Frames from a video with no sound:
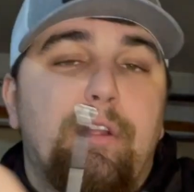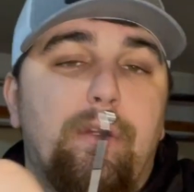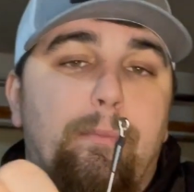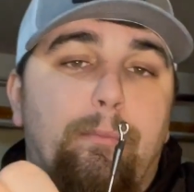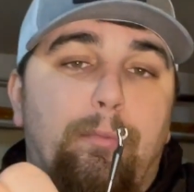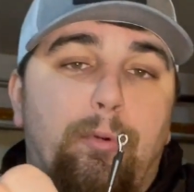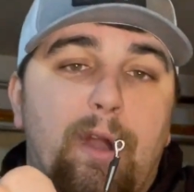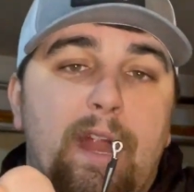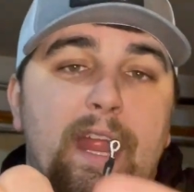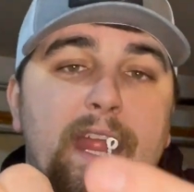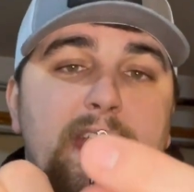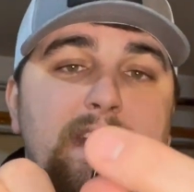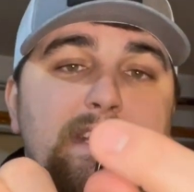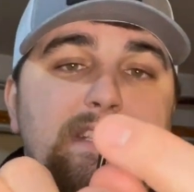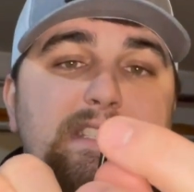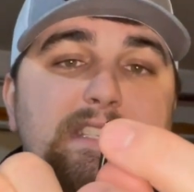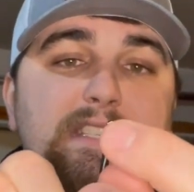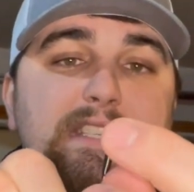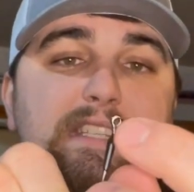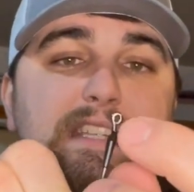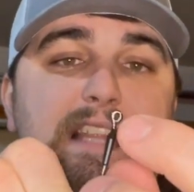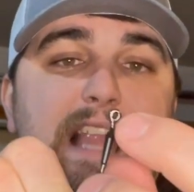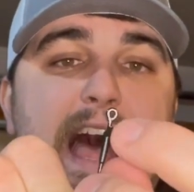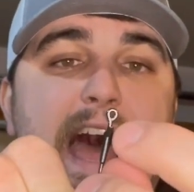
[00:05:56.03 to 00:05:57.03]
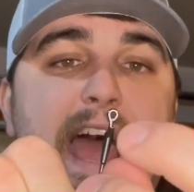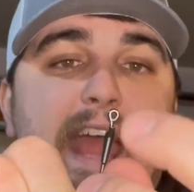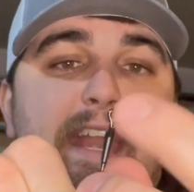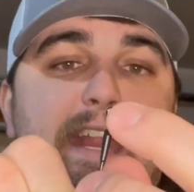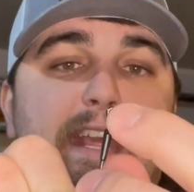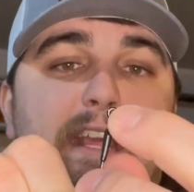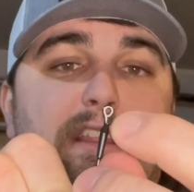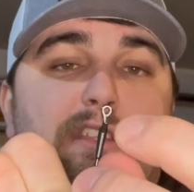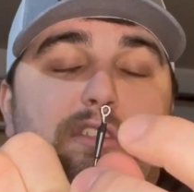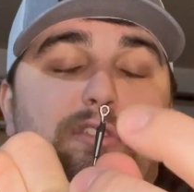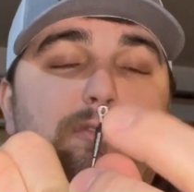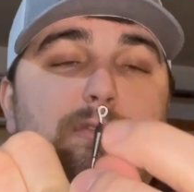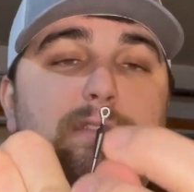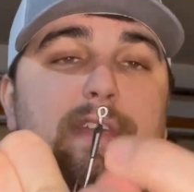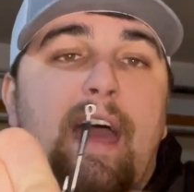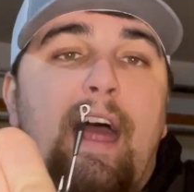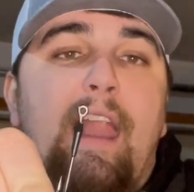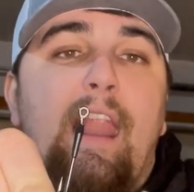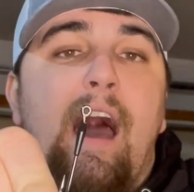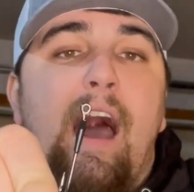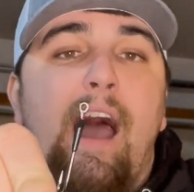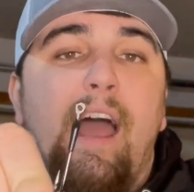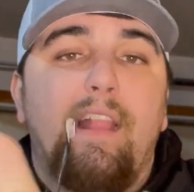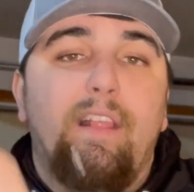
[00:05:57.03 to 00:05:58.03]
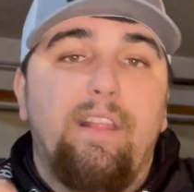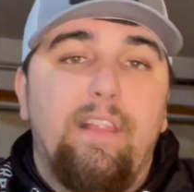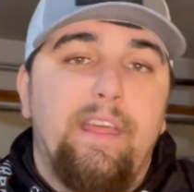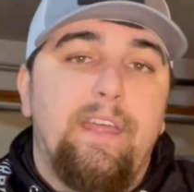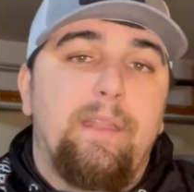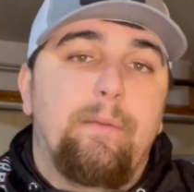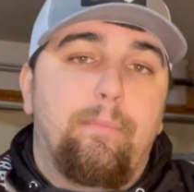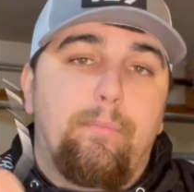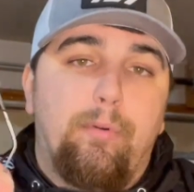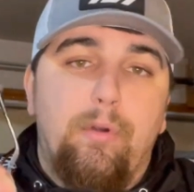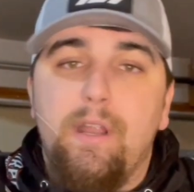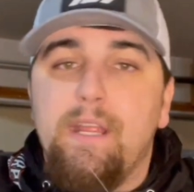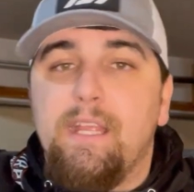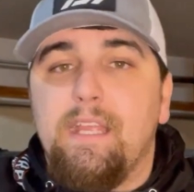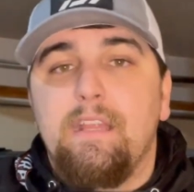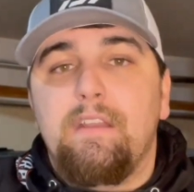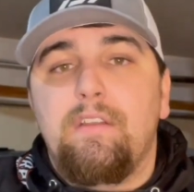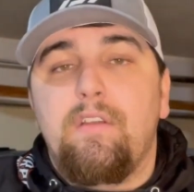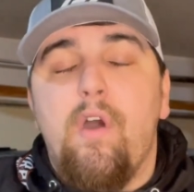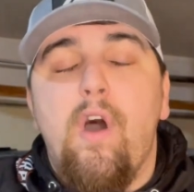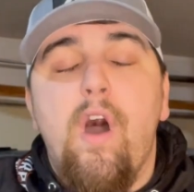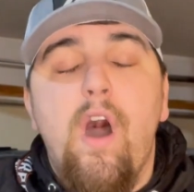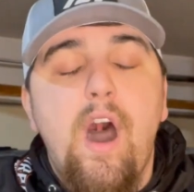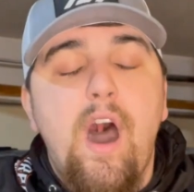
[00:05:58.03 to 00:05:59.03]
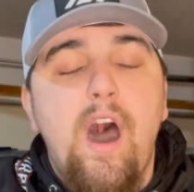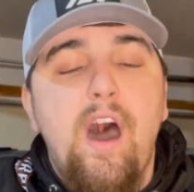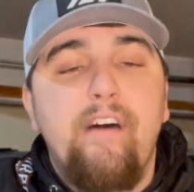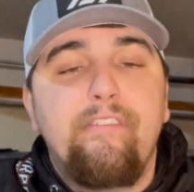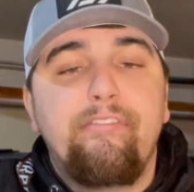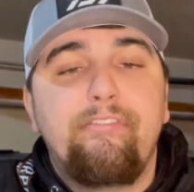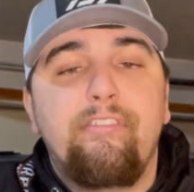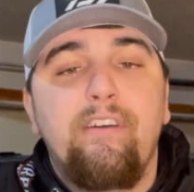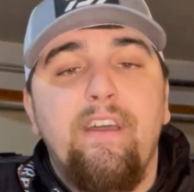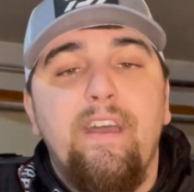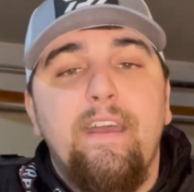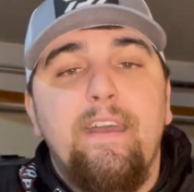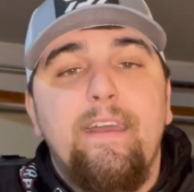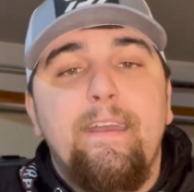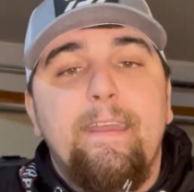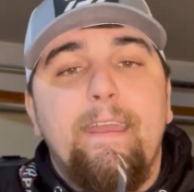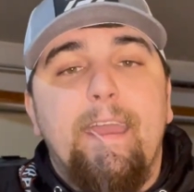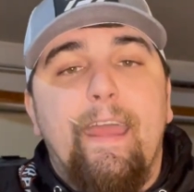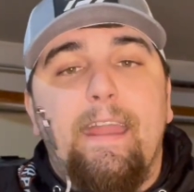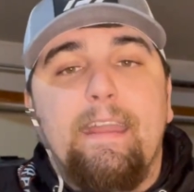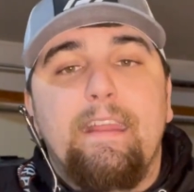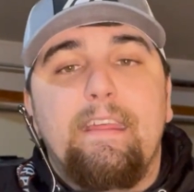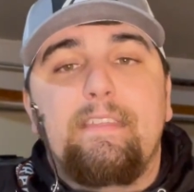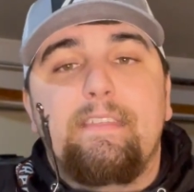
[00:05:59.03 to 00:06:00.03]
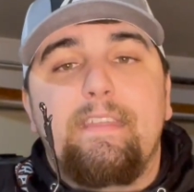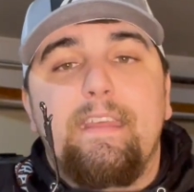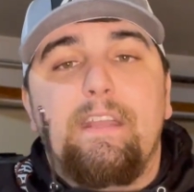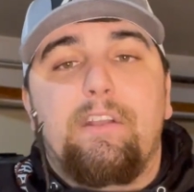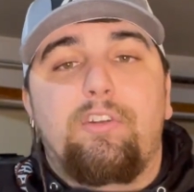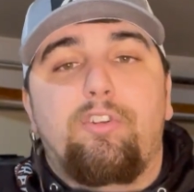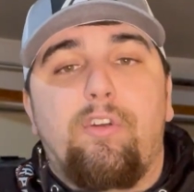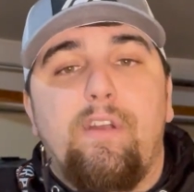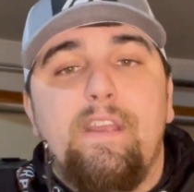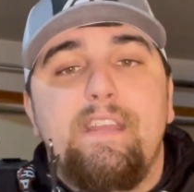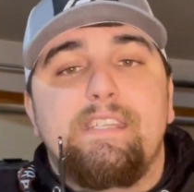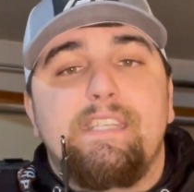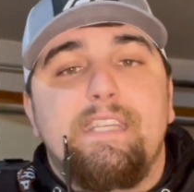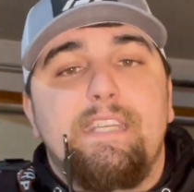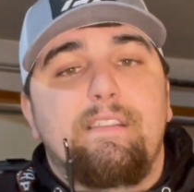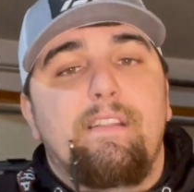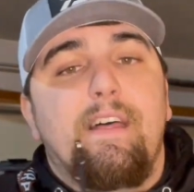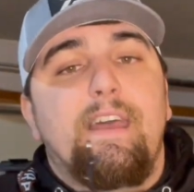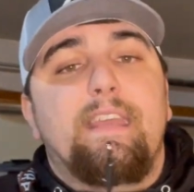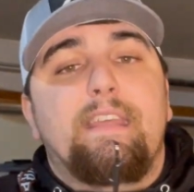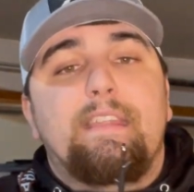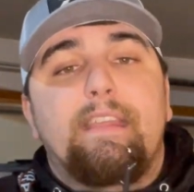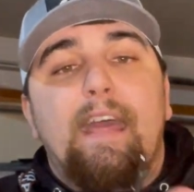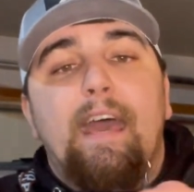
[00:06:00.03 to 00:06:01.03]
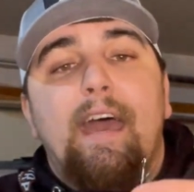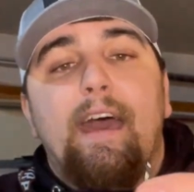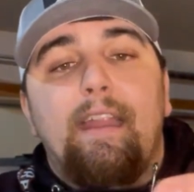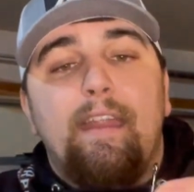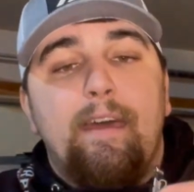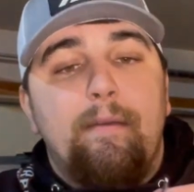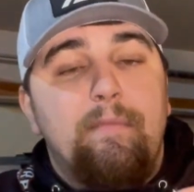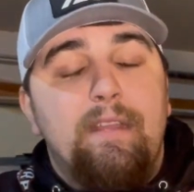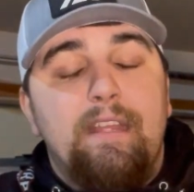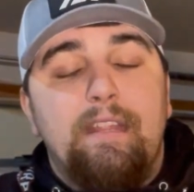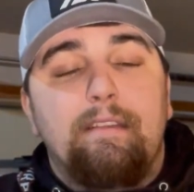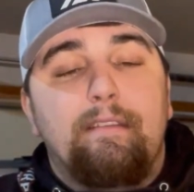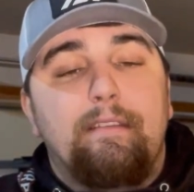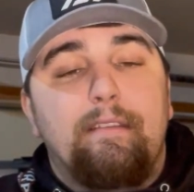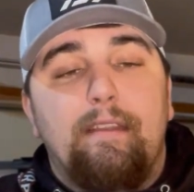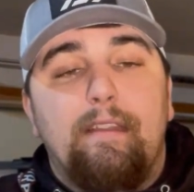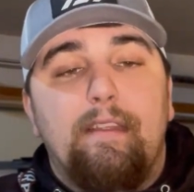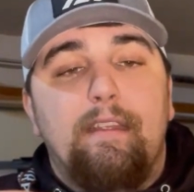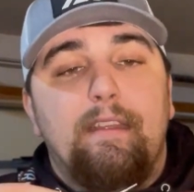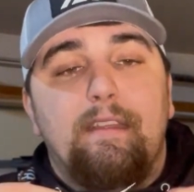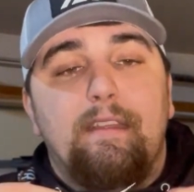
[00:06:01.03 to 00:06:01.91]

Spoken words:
your braids sliding through that eyelet, breaking you off, anything crazy like that. I mean,